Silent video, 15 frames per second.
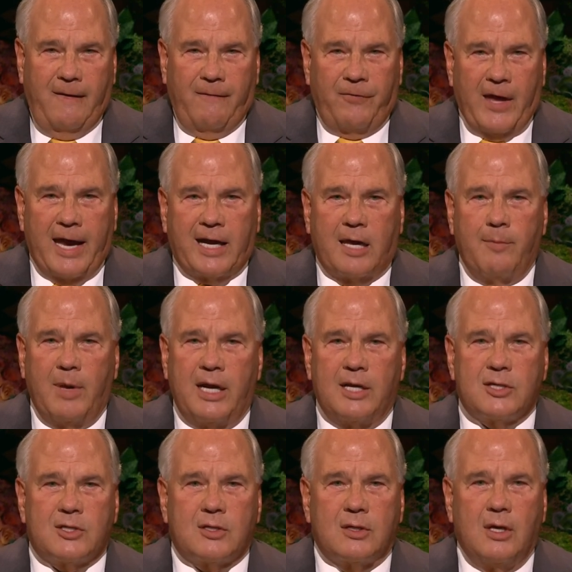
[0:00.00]
They commit
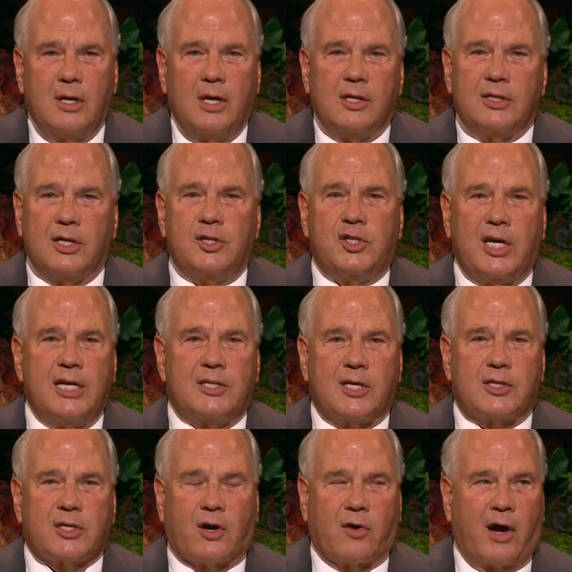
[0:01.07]
us to
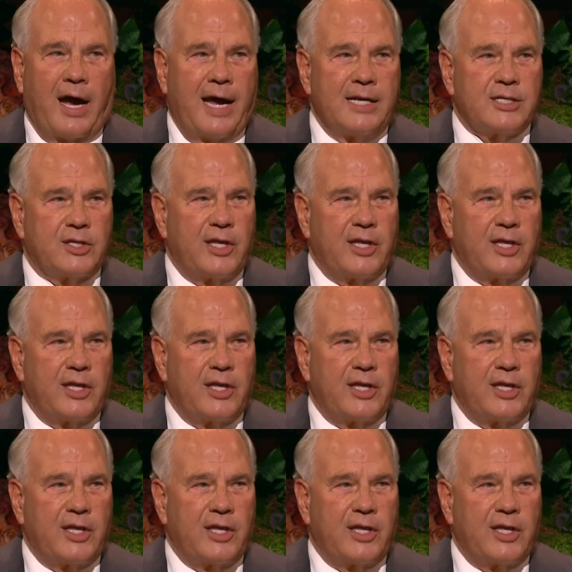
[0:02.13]
Jesus Christ.